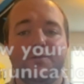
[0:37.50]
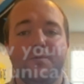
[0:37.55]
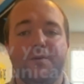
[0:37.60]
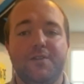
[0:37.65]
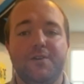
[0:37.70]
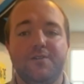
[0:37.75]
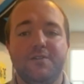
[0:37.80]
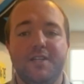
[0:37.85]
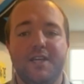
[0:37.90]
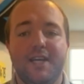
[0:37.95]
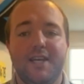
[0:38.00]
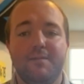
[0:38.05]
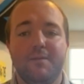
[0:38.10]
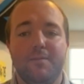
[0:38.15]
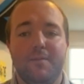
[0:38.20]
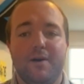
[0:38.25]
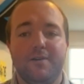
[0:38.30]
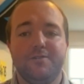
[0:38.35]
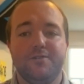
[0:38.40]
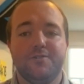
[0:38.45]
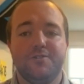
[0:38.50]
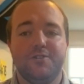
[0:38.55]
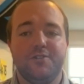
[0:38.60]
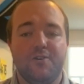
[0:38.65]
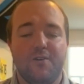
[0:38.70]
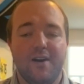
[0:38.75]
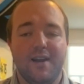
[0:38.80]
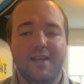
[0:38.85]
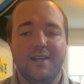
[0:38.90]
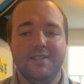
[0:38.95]
with your team about your
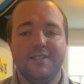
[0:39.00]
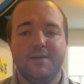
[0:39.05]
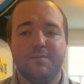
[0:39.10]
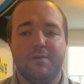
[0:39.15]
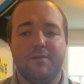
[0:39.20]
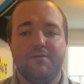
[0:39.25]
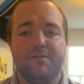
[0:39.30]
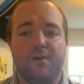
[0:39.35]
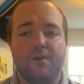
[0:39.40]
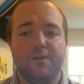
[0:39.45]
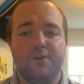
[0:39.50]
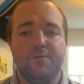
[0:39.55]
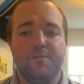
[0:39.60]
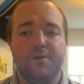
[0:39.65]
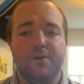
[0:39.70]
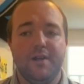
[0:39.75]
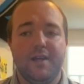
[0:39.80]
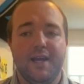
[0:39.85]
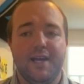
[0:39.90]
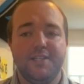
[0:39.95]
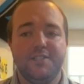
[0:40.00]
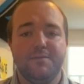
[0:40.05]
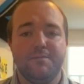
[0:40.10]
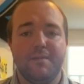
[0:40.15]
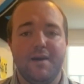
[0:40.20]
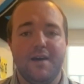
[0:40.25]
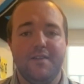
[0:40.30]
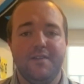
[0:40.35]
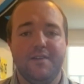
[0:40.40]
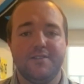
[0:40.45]
strengths and preferred communication
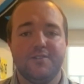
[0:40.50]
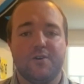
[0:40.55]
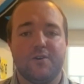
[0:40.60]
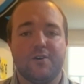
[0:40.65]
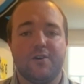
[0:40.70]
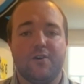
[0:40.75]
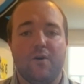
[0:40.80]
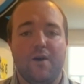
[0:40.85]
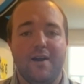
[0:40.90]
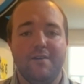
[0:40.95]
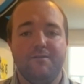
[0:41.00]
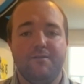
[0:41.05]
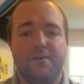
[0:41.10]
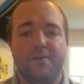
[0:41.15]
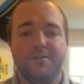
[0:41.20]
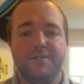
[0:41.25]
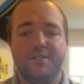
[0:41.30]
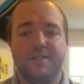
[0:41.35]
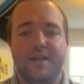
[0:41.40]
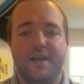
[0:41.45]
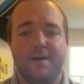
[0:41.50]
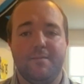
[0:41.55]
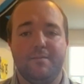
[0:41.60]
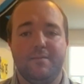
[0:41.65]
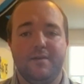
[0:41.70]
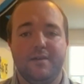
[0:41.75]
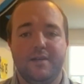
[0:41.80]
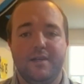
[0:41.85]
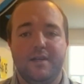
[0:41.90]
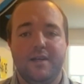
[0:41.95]
methods are a great first step.
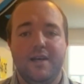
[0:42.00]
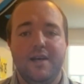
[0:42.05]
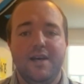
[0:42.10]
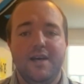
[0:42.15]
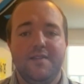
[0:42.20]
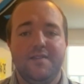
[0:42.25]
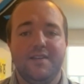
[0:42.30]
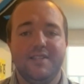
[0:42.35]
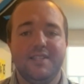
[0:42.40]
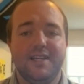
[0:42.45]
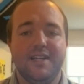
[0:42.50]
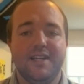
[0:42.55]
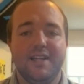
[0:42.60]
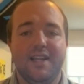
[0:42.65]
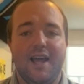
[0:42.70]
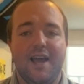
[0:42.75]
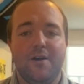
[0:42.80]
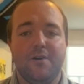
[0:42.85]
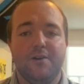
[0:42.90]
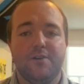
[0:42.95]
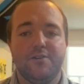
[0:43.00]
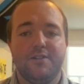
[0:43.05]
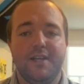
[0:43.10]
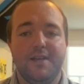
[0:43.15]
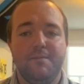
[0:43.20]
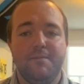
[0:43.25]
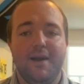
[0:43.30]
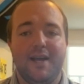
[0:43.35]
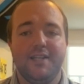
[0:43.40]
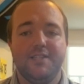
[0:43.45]
This can allow your
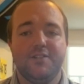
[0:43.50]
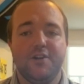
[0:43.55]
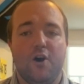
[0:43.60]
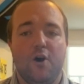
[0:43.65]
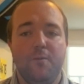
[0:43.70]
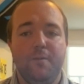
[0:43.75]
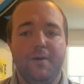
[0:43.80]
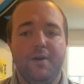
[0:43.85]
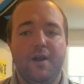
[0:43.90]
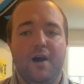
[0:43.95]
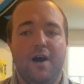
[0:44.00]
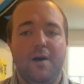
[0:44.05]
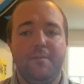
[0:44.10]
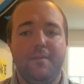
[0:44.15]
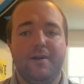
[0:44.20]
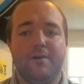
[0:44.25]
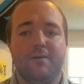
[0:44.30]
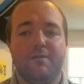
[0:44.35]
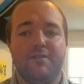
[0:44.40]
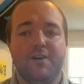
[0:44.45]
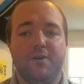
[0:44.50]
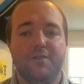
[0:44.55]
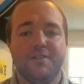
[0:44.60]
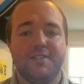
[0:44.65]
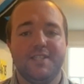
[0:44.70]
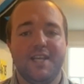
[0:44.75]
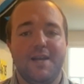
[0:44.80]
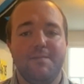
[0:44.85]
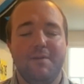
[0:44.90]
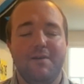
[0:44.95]
teammates to open up and reveal the
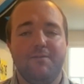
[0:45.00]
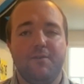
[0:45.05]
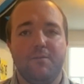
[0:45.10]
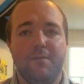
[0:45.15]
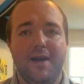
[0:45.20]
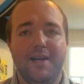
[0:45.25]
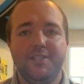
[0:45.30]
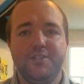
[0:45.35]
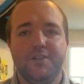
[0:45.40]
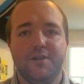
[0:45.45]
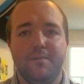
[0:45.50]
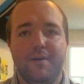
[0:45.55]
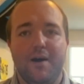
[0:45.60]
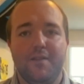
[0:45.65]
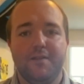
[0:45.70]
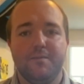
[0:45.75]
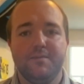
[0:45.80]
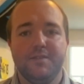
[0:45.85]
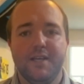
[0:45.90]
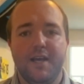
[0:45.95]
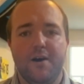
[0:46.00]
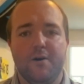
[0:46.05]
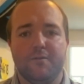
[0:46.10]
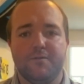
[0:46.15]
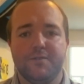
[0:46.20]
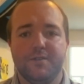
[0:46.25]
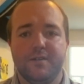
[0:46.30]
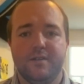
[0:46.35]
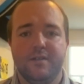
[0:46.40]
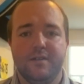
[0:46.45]
same information about
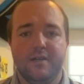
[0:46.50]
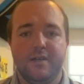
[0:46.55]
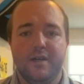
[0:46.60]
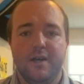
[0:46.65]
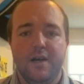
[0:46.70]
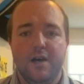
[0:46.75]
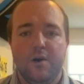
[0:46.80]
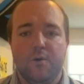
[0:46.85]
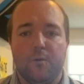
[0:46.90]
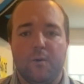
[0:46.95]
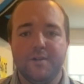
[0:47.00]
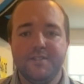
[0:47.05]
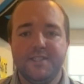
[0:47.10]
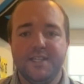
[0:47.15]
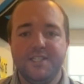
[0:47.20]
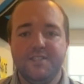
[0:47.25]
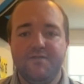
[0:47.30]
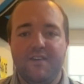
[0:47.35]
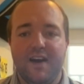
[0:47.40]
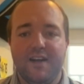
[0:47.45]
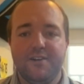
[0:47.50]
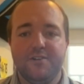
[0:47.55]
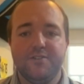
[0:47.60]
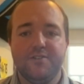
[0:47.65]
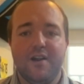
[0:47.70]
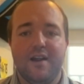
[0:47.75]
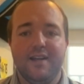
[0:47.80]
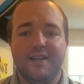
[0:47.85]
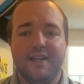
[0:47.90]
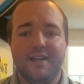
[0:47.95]
themselves. Once these factors
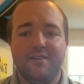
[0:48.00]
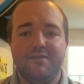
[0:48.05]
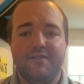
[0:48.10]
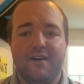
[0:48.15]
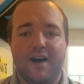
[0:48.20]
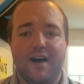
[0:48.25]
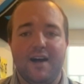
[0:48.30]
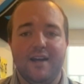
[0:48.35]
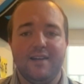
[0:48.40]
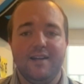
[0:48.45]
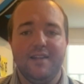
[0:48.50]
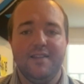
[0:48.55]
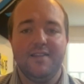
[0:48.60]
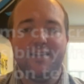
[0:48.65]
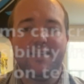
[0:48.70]
are identified, the